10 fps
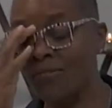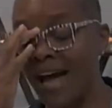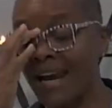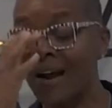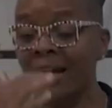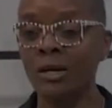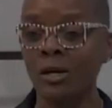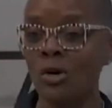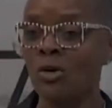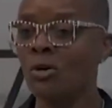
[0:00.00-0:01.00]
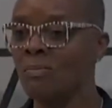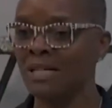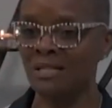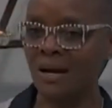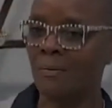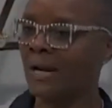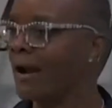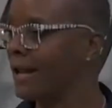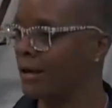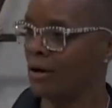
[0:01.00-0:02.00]
got our inner Google mixed up with
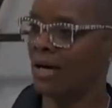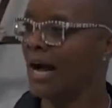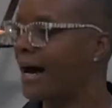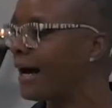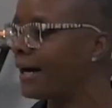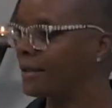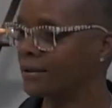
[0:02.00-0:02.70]
our inner God.